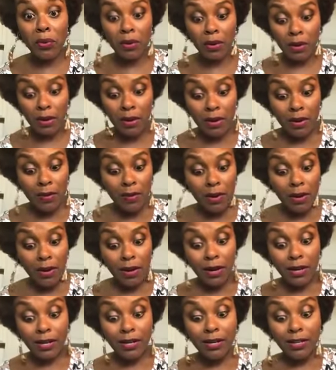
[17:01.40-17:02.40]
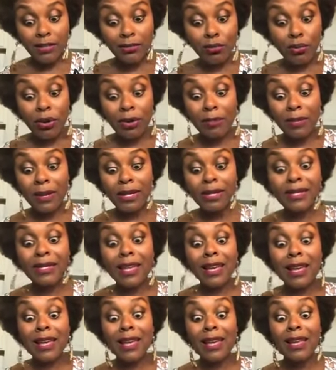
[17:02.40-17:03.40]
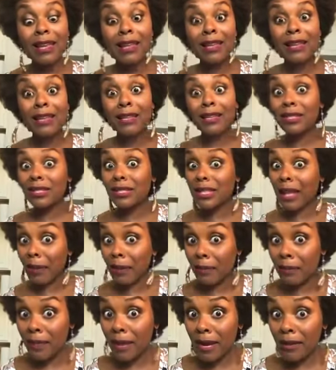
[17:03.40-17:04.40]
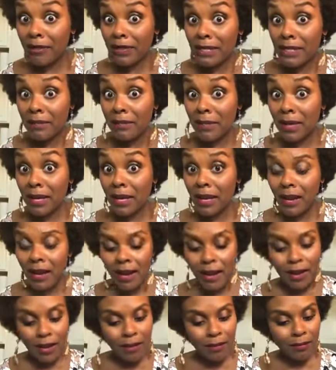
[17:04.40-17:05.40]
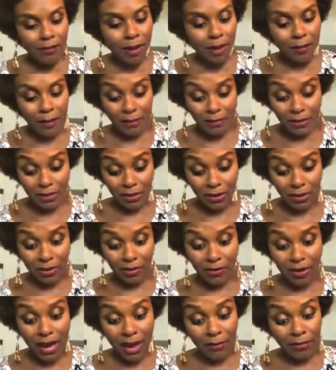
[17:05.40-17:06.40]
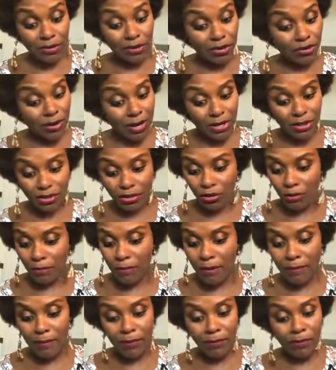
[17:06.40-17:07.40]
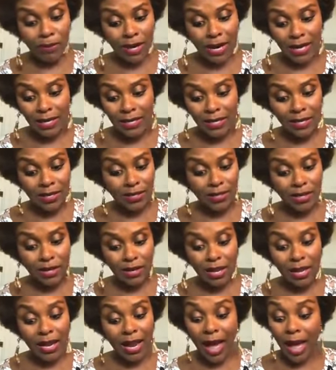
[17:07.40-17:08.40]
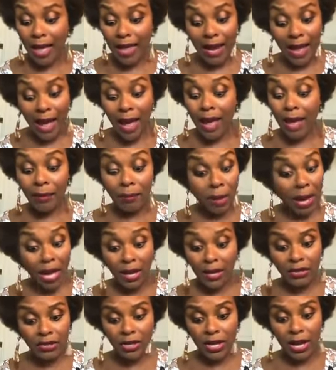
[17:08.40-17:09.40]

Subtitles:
honey? This watermelon said, "Stop embarrassing me, baby. I'm sorry. I was just trying to show the people what I did to you, and I apologize."